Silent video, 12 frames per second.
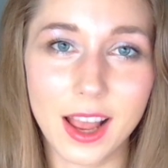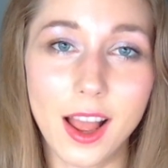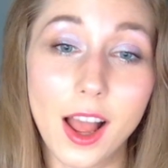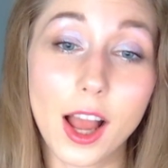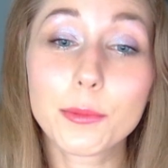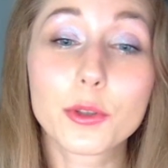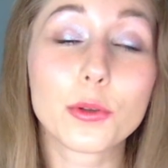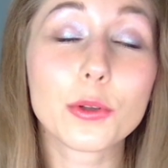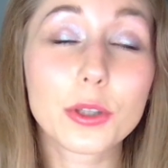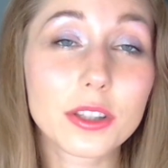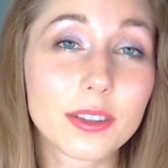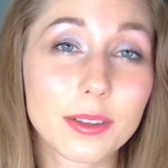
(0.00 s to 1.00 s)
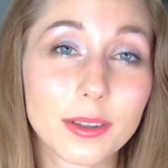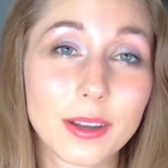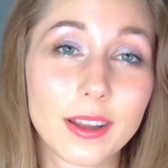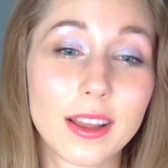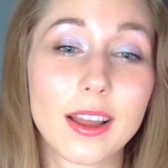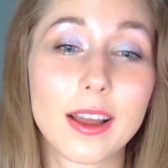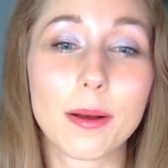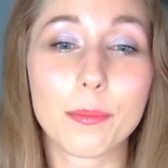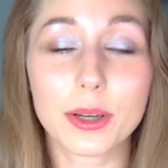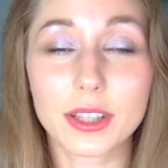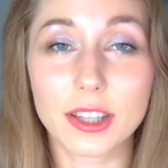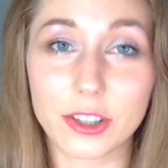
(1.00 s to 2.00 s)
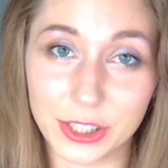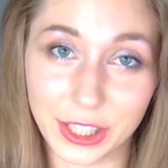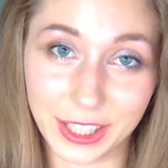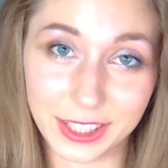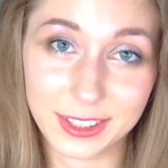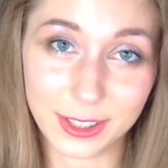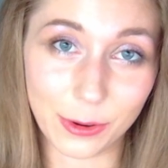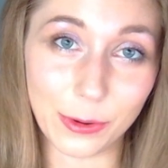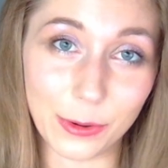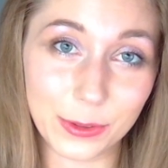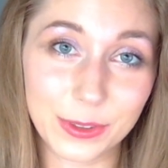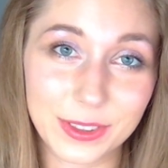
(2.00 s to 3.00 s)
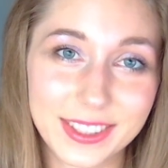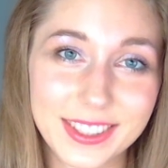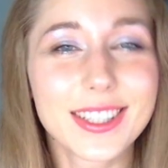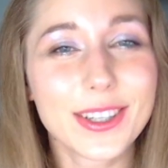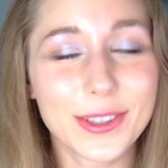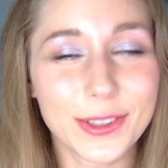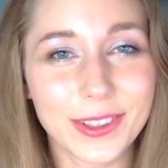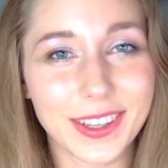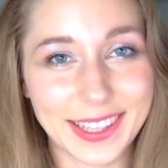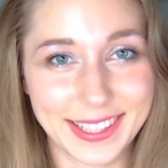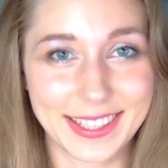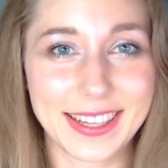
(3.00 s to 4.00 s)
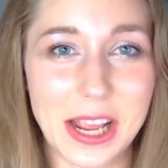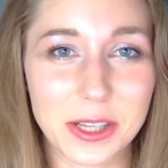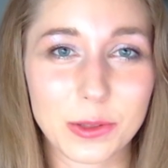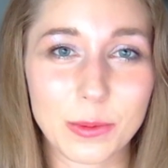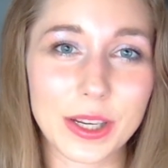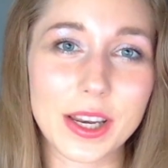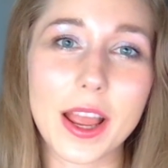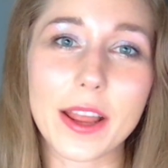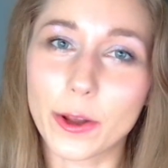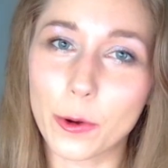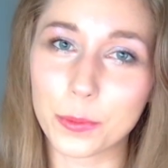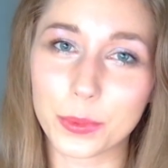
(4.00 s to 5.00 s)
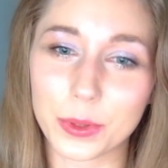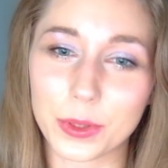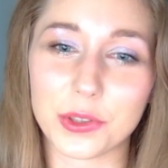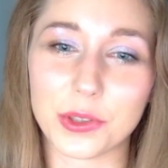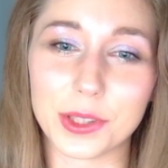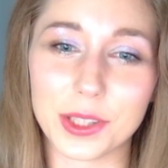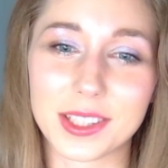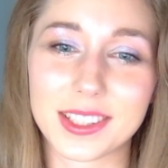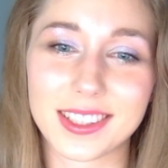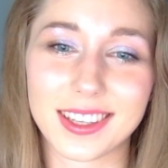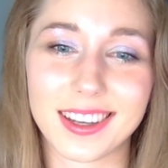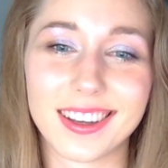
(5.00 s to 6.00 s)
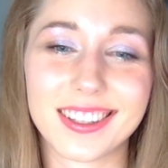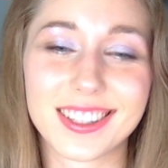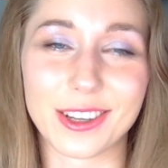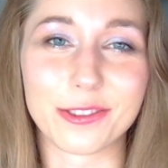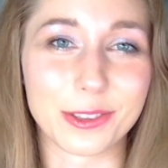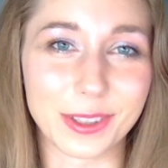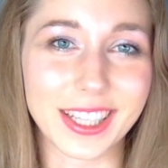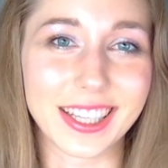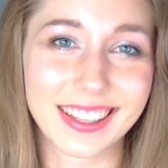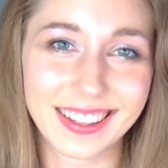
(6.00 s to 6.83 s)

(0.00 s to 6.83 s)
I'm cooked, but learning. So see you in the next one and hope you enjoyed this suffering.